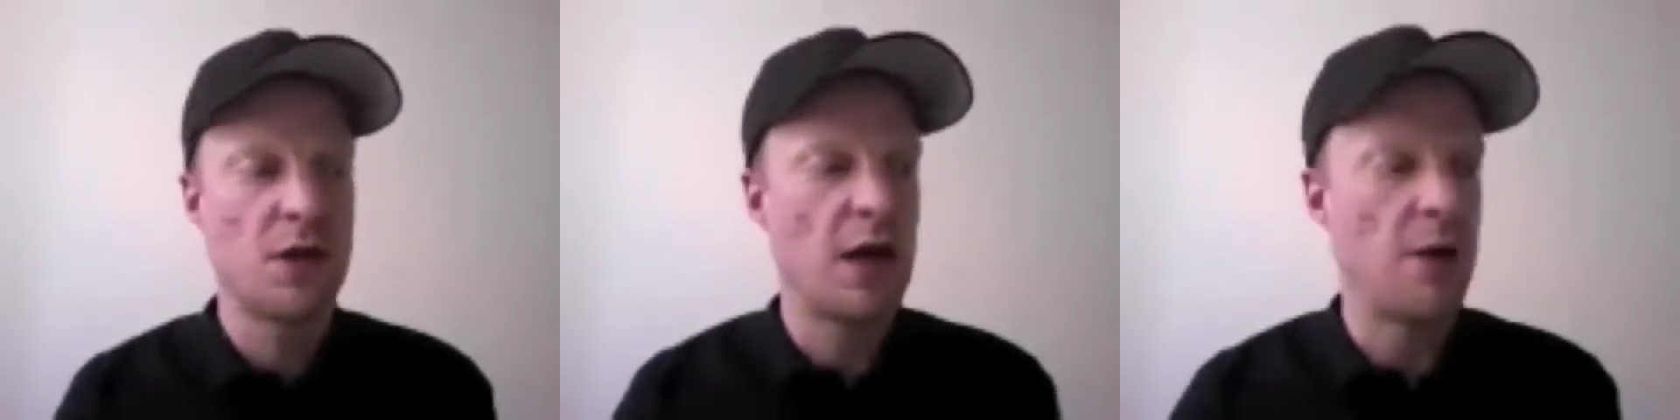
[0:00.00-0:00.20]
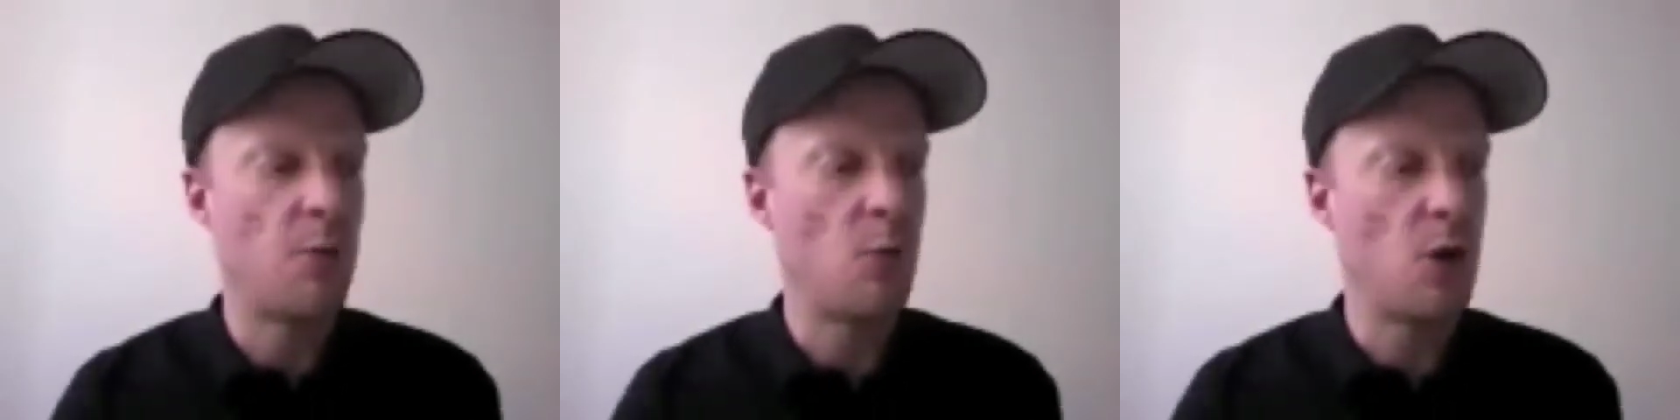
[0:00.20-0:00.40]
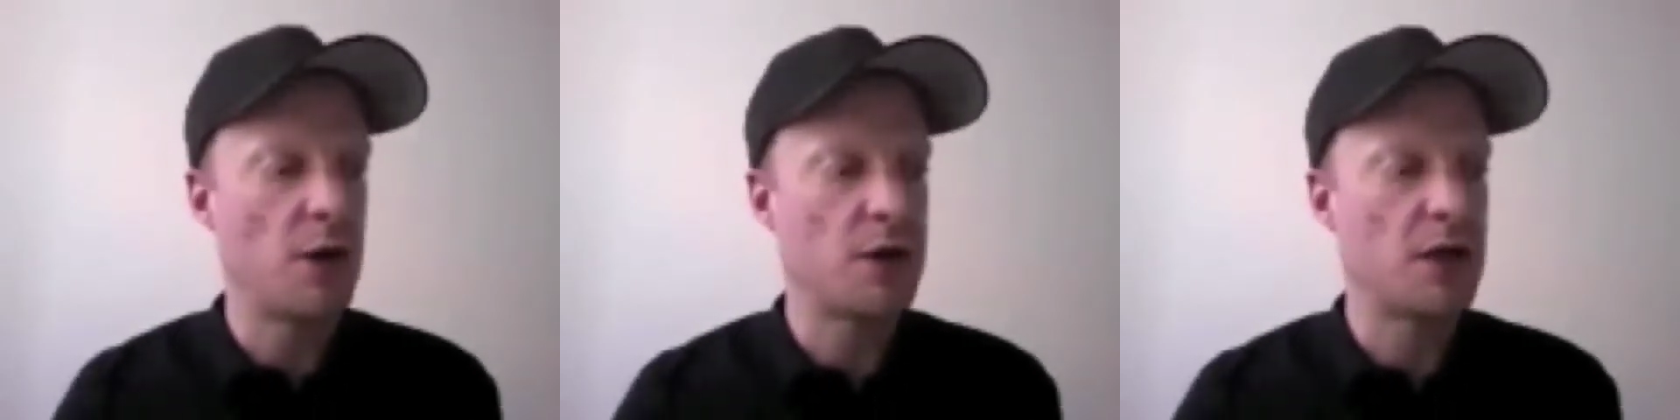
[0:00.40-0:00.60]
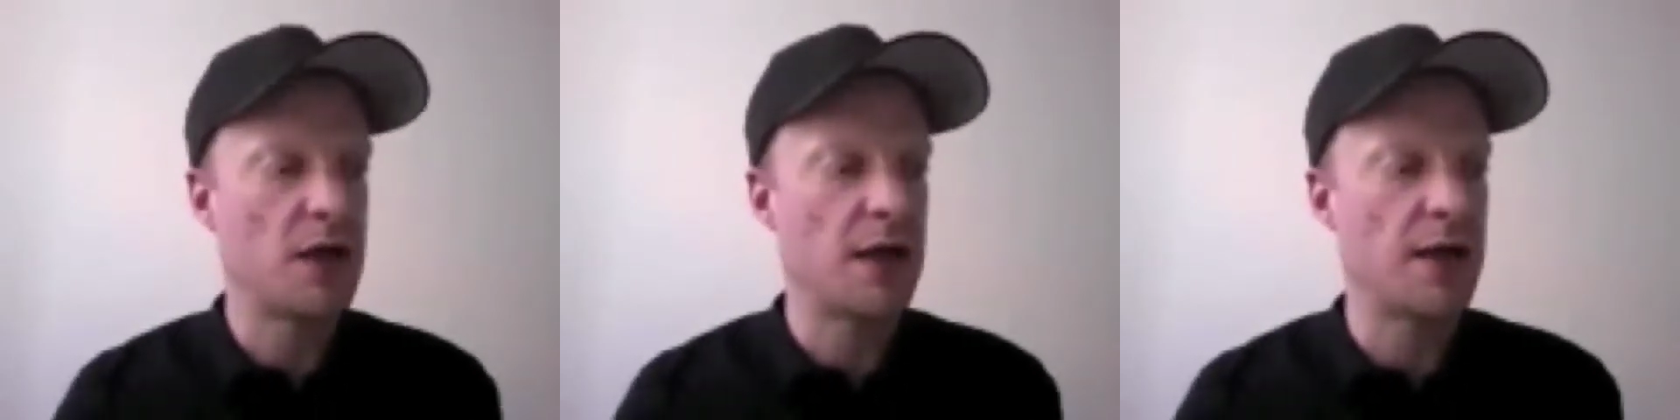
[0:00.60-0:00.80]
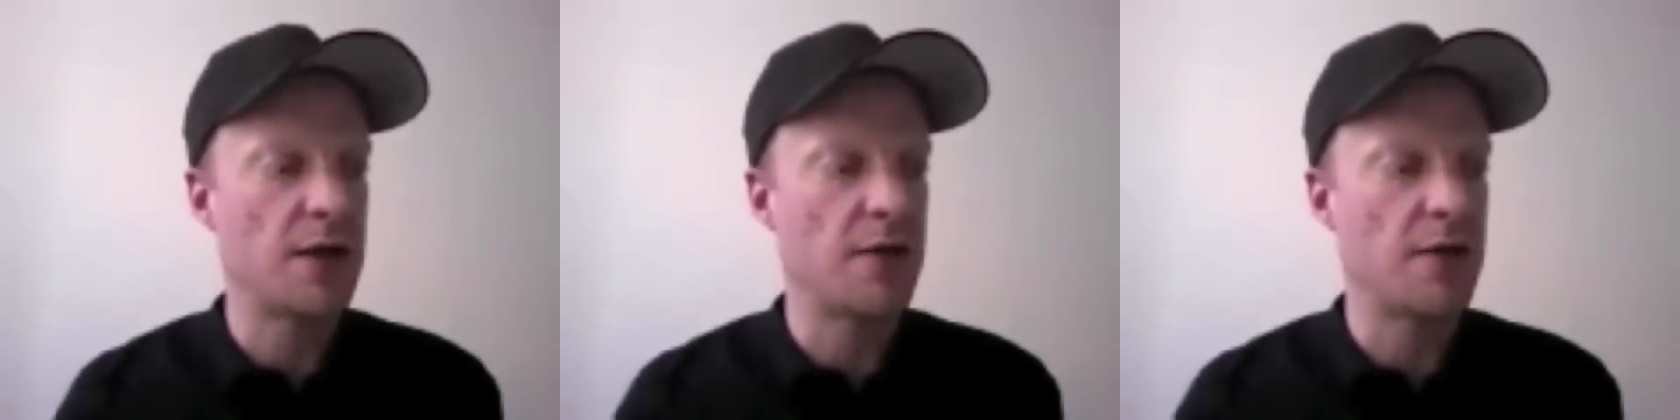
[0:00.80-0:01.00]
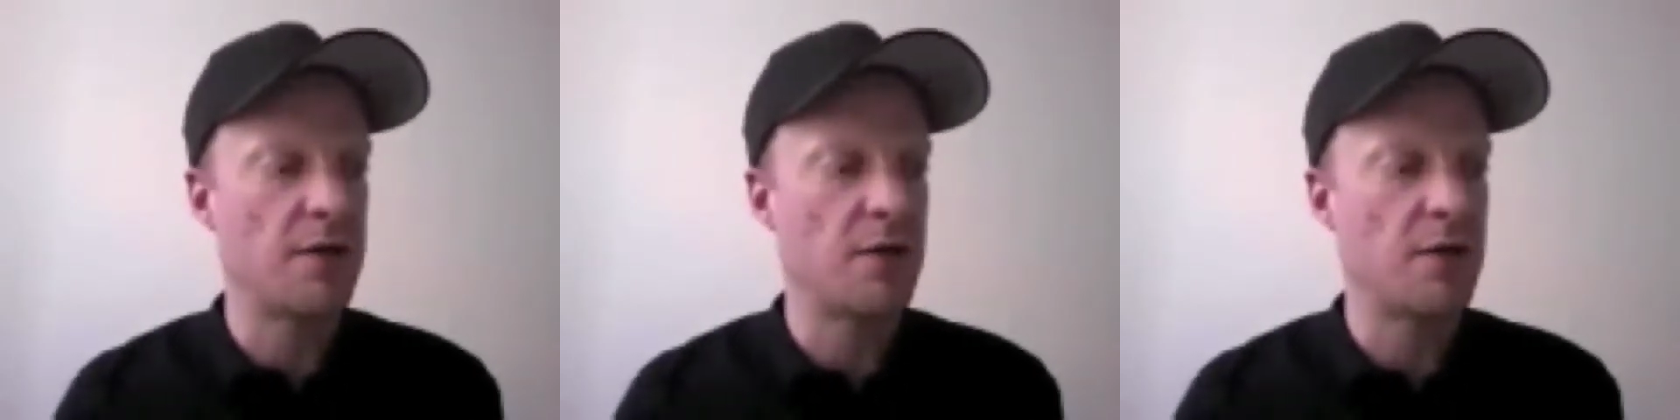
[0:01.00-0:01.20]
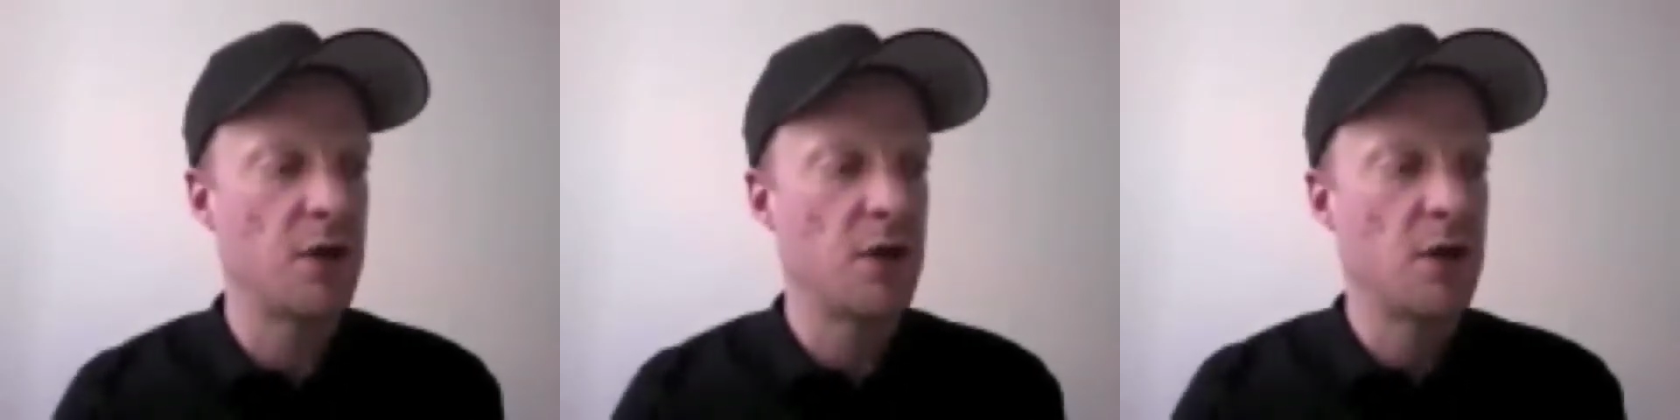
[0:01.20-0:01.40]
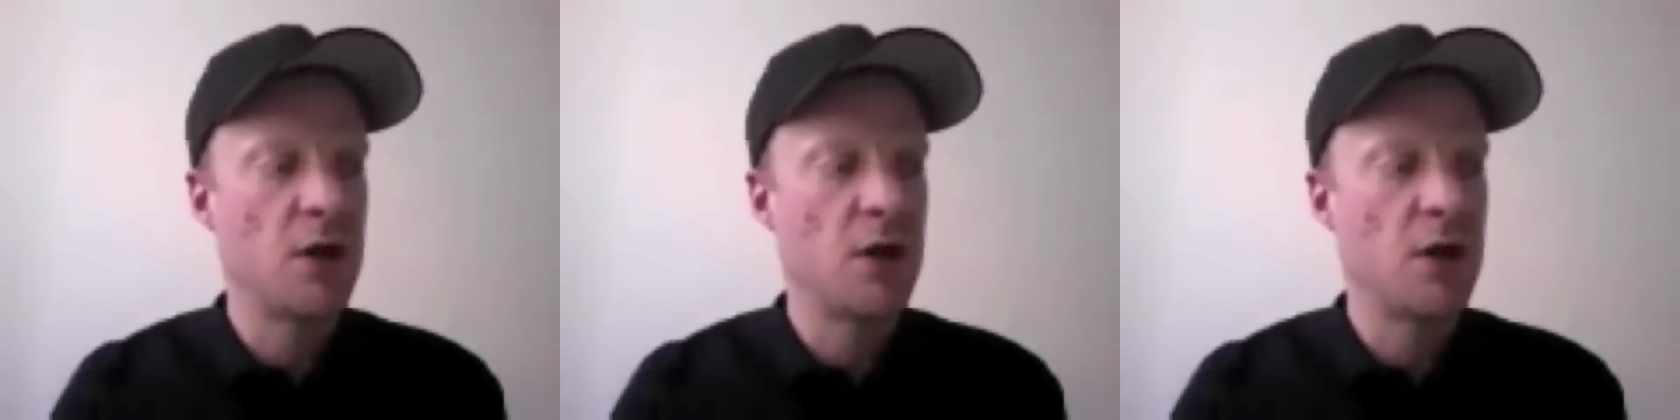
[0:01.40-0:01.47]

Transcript: And what kind of